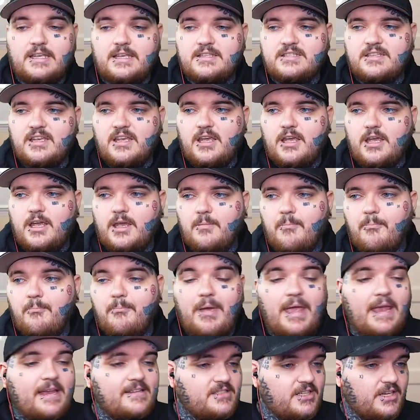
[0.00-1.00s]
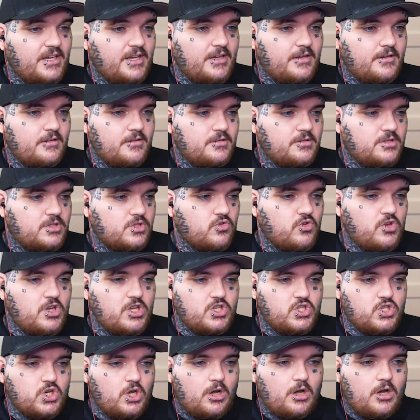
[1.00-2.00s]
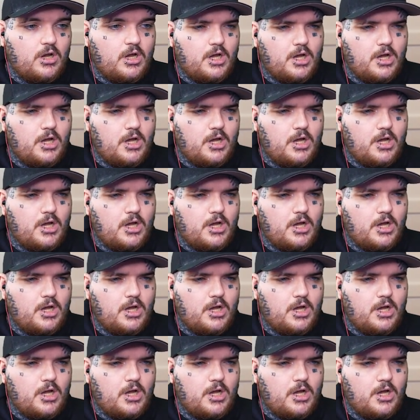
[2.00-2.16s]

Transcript: is a beta screenshot